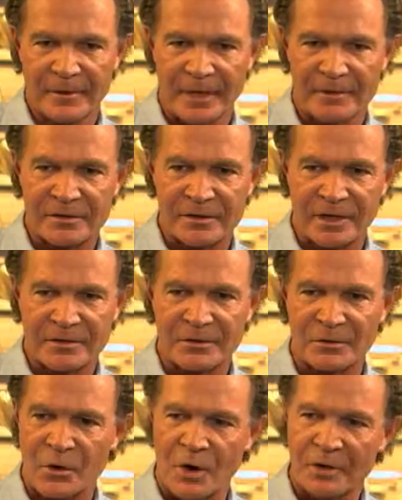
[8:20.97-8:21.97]
That's
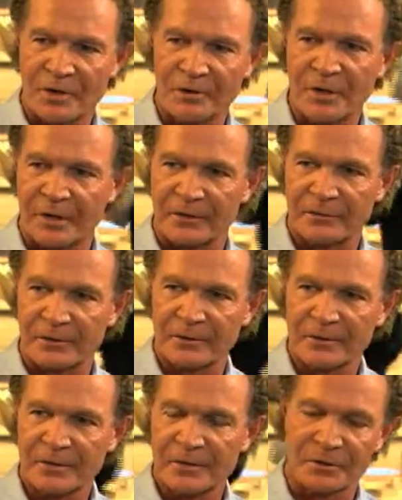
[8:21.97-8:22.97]
the water you cut through.
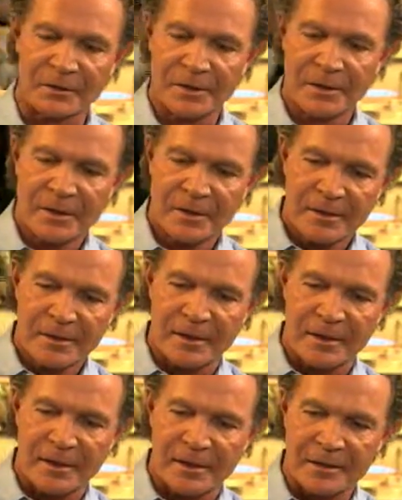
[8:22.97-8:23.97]
So
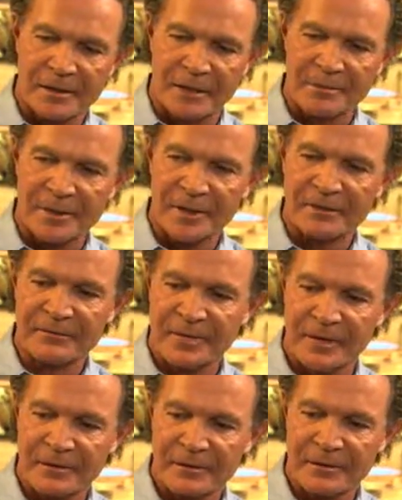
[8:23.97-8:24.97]
I believe
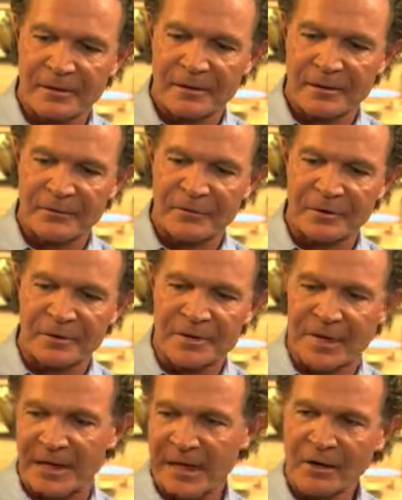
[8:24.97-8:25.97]
that if you
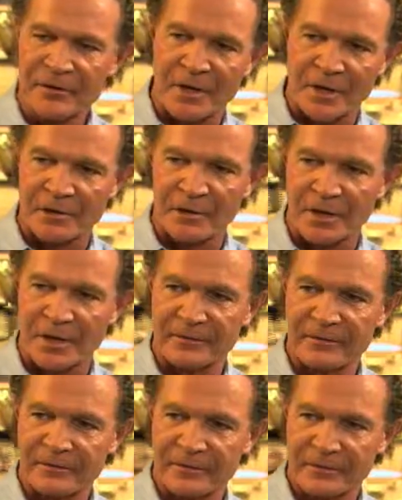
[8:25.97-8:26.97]
take care of that in your
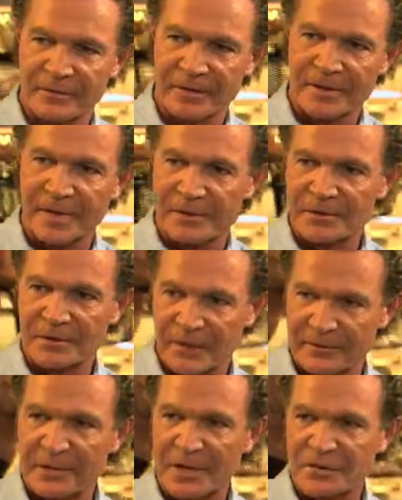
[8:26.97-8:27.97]
life,
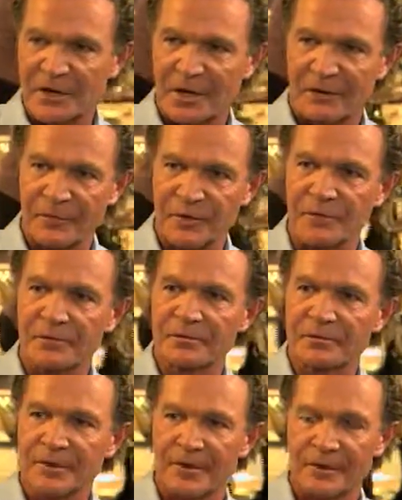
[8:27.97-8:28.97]
life takes care of you.
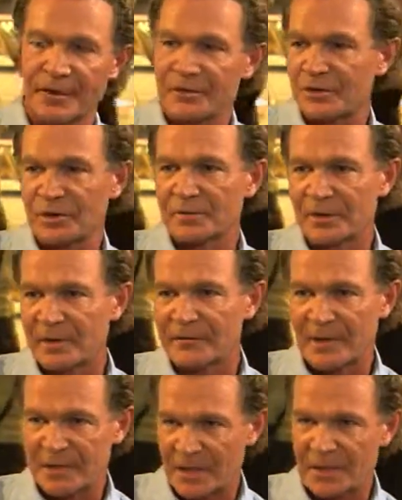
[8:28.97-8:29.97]
I truly believe
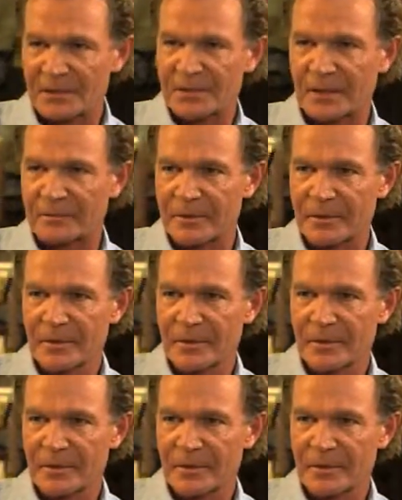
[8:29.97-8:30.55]
that concept.